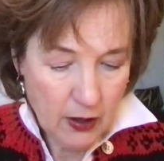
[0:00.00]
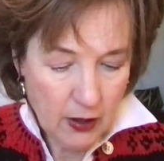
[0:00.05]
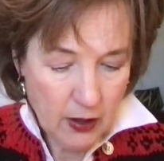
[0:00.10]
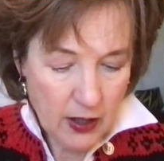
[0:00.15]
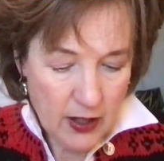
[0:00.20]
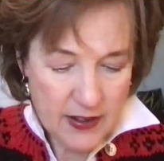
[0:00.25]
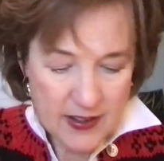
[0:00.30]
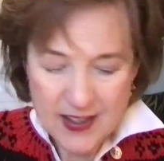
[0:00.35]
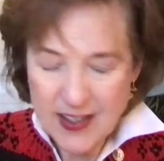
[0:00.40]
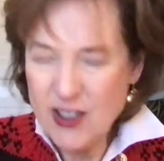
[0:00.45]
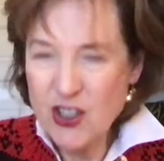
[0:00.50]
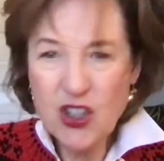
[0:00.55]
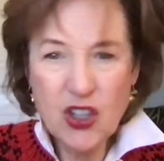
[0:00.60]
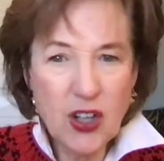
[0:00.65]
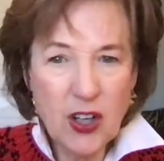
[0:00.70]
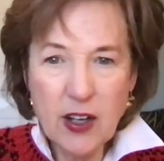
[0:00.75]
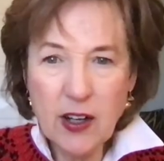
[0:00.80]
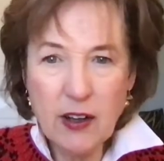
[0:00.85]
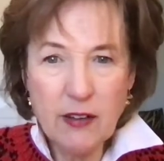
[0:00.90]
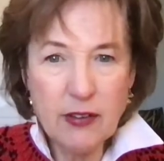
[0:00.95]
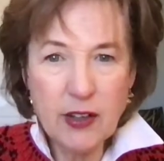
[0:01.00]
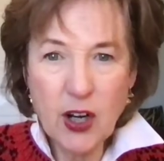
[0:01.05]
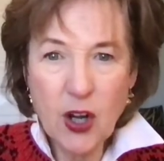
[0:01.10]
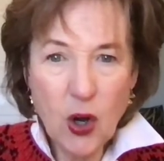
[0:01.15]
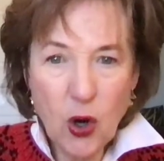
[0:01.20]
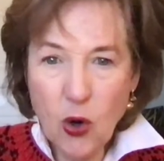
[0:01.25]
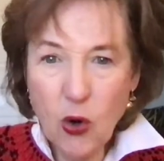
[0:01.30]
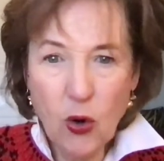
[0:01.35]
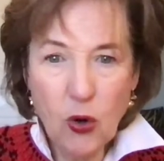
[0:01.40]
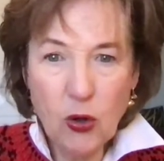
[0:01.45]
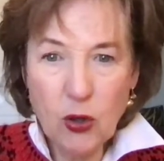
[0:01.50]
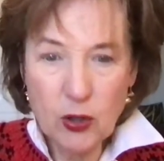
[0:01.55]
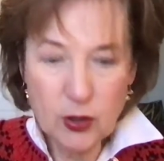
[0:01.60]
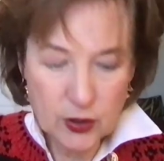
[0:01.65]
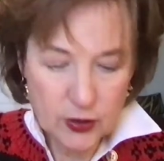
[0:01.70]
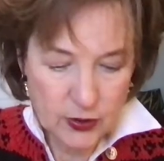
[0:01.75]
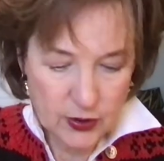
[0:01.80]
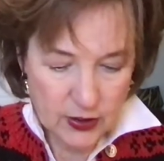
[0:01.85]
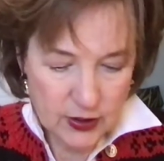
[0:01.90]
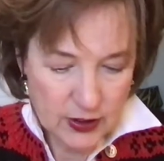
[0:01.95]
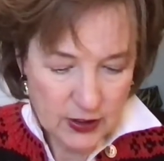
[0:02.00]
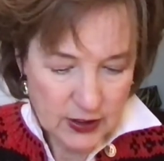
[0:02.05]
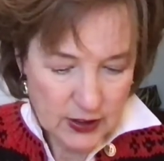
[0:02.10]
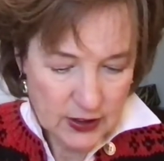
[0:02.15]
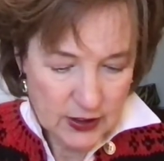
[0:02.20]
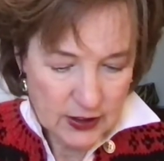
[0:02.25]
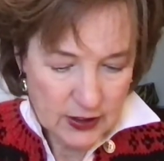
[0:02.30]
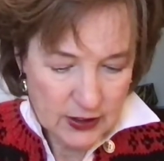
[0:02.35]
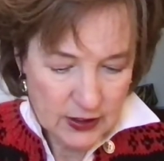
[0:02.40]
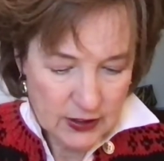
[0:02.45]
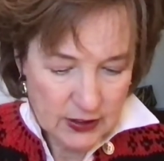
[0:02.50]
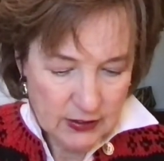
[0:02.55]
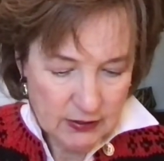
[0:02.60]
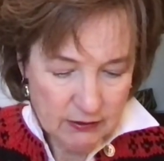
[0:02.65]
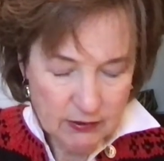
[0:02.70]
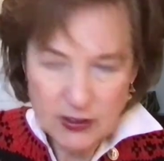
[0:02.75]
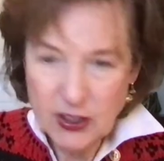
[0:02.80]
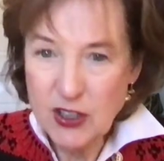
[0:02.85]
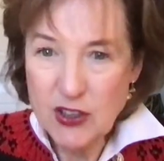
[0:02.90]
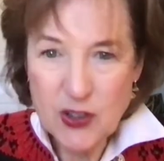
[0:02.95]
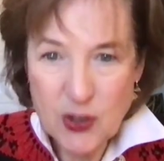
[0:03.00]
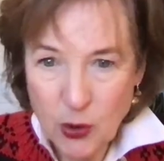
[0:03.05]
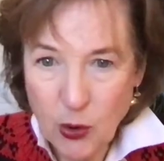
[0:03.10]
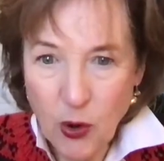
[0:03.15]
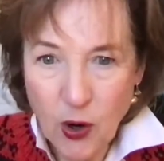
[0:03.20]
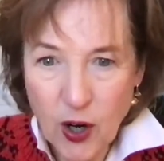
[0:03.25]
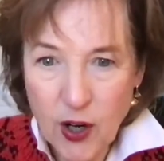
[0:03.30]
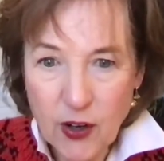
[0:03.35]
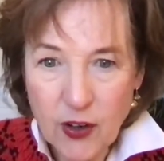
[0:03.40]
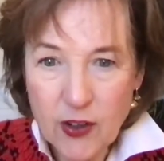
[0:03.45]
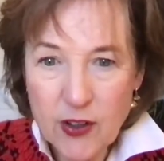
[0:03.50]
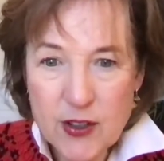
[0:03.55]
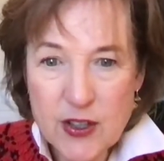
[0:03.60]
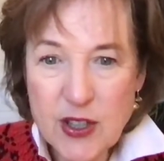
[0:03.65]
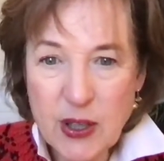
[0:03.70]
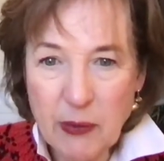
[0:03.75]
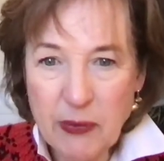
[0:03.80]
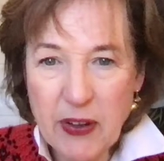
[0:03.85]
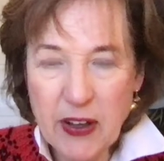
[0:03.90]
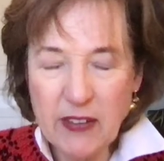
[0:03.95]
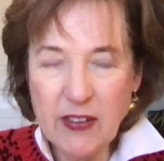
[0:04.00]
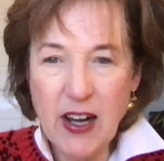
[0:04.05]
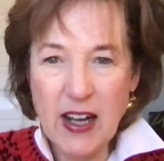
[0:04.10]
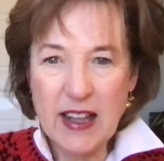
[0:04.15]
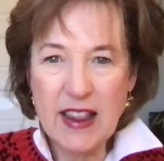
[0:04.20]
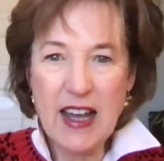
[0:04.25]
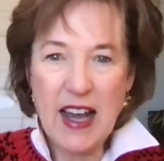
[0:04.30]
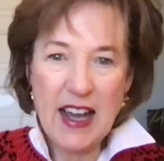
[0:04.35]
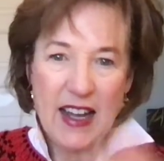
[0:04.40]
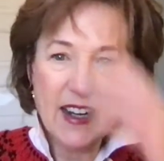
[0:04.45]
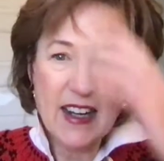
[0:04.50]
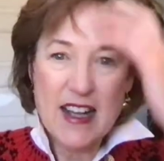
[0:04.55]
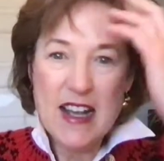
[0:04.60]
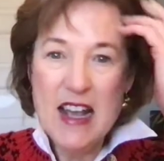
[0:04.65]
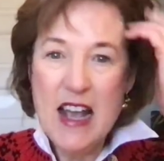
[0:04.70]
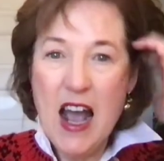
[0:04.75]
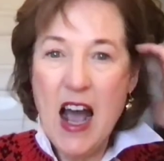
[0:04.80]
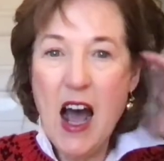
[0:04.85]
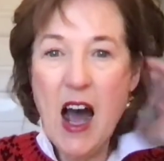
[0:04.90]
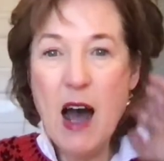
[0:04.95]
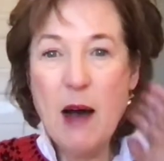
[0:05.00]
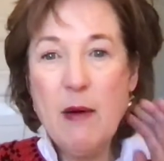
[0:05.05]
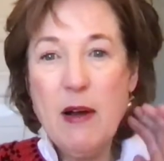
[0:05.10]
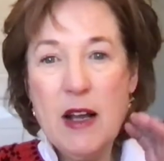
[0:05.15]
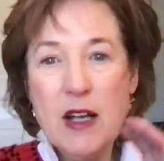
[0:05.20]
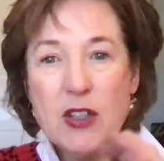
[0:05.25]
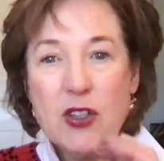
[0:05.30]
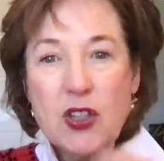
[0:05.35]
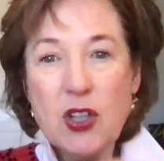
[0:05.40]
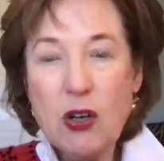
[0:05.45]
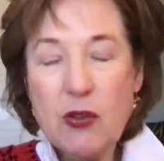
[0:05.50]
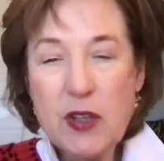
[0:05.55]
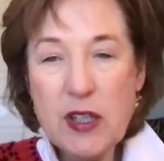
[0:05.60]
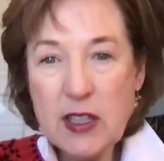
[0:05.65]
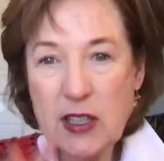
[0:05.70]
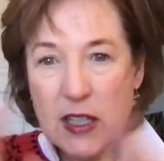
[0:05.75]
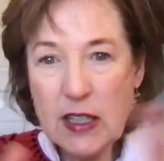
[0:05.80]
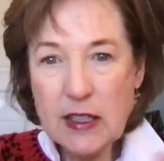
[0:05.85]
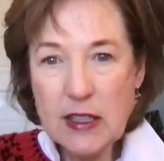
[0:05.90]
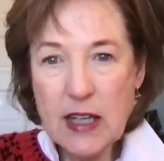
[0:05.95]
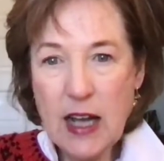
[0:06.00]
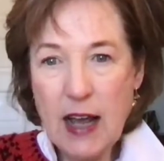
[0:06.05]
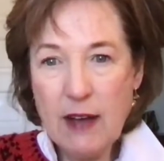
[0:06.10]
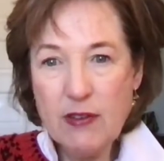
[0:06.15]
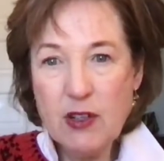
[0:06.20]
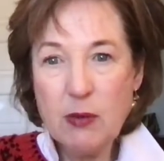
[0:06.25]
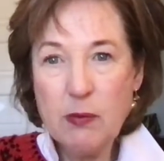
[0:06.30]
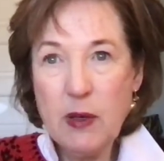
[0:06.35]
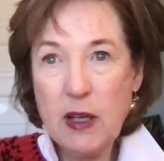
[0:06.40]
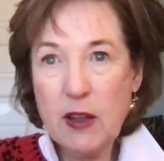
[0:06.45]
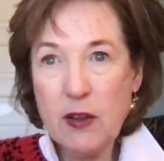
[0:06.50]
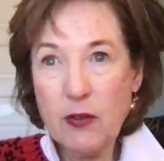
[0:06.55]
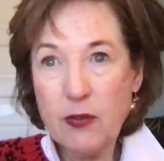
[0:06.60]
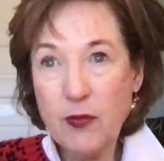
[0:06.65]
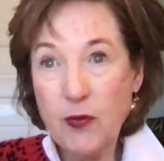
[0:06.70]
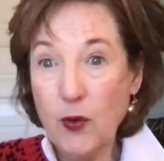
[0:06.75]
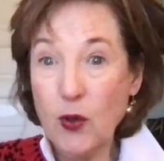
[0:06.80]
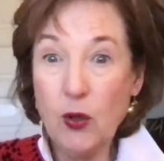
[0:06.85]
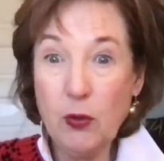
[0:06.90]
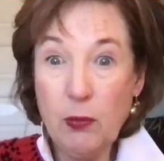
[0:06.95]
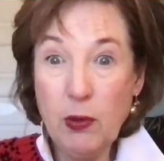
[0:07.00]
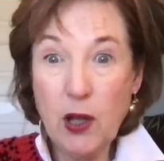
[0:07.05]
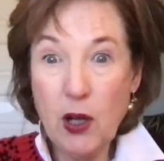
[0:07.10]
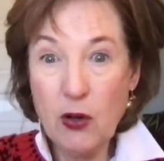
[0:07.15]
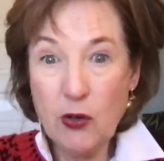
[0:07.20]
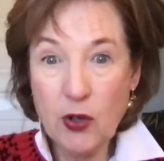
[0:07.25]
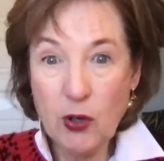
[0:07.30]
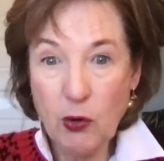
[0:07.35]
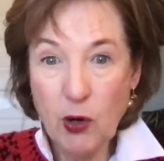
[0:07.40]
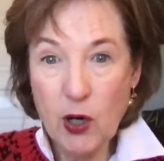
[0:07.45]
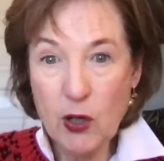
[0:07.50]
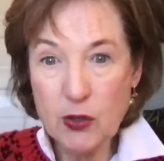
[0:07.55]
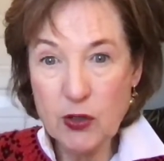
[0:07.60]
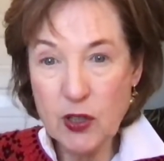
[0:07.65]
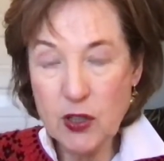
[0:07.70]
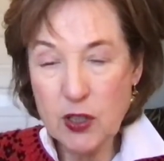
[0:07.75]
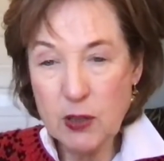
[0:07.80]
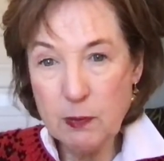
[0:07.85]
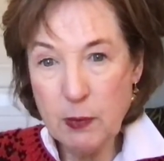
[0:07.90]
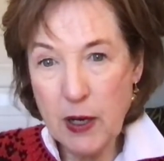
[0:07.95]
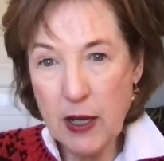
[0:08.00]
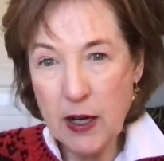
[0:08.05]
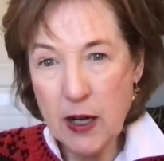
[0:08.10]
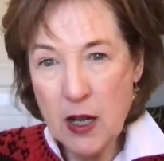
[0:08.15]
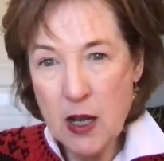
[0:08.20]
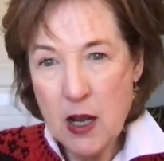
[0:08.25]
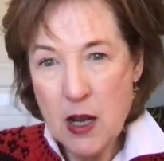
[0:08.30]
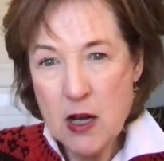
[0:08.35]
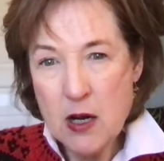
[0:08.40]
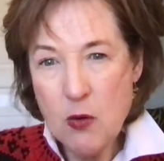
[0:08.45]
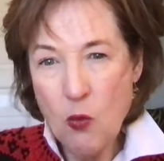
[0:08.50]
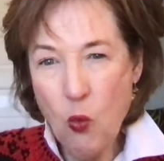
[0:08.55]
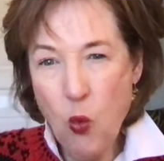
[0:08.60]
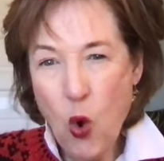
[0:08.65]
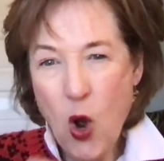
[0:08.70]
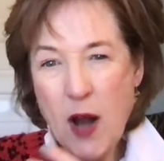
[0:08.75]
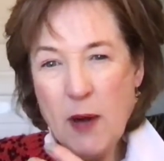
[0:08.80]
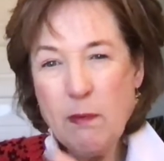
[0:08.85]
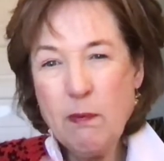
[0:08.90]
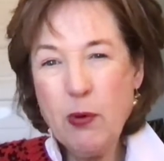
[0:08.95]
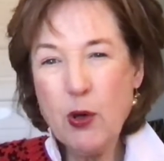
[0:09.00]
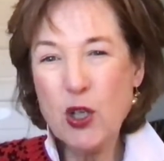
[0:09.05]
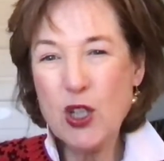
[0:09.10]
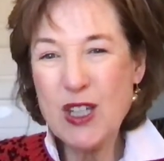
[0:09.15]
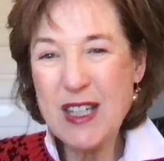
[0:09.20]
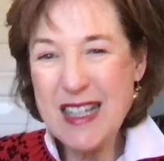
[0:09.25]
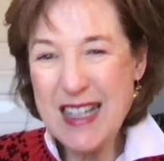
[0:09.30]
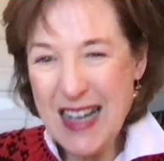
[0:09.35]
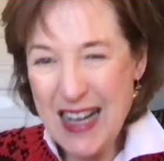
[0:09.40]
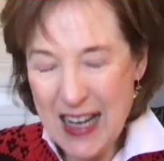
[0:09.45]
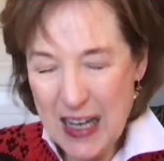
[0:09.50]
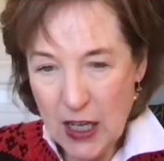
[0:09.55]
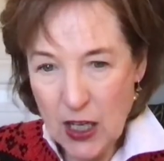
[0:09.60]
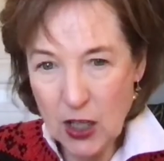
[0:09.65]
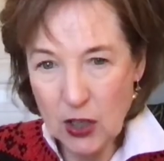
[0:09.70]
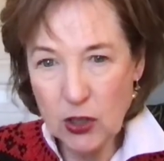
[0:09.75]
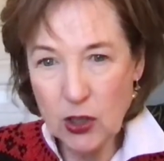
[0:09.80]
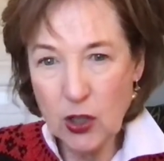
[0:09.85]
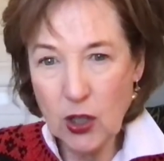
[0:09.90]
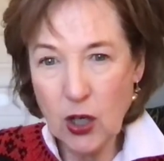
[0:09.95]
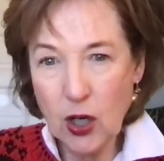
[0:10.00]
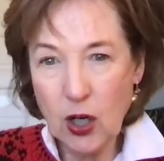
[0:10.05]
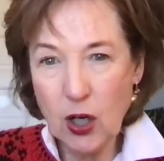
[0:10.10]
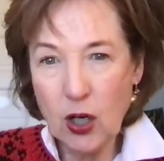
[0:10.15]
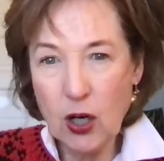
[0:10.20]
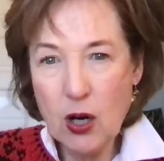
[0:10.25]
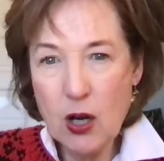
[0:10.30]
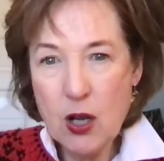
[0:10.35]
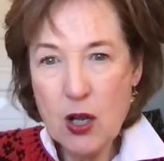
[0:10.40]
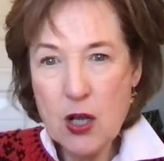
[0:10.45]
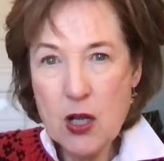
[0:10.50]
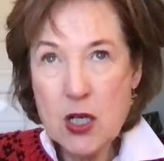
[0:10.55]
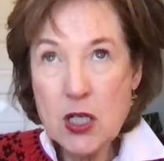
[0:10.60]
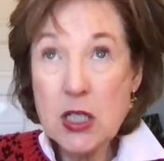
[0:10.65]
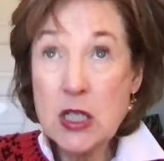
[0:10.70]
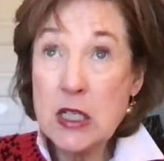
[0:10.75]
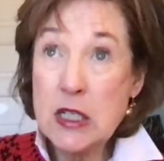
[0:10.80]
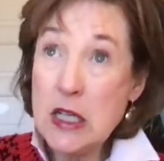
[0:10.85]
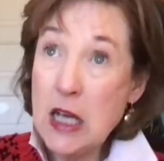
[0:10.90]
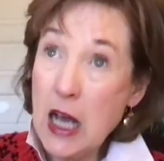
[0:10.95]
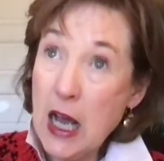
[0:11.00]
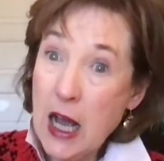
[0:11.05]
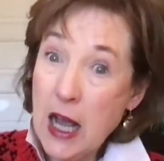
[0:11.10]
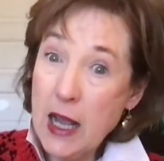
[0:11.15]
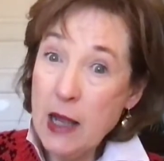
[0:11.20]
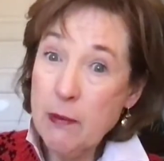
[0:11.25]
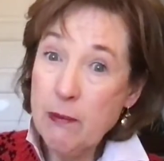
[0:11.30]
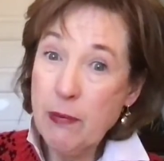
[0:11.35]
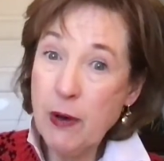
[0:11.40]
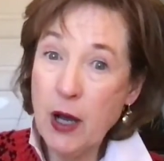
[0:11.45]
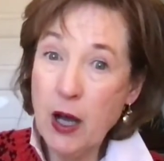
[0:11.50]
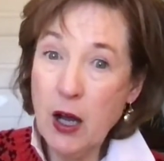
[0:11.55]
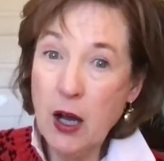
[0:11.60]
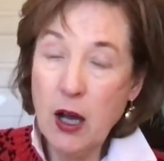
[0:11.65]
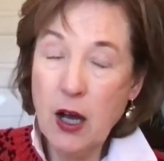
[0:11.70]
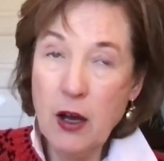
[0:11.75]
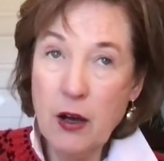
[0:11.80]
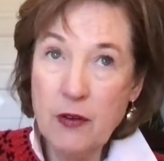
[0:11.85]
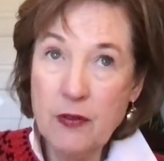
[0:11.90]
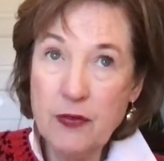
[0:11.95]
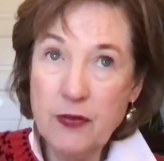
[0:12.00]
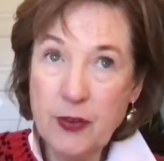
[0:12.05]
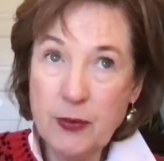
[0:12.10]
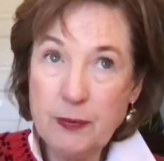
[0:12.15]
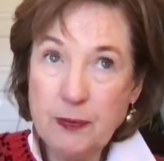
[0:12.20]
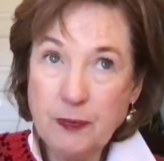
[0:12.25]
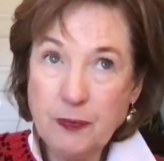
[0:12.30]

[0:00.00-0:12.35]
edition of an old disorder or something like that. So this doesn't have to be the full-blown neurosis, but one particular type of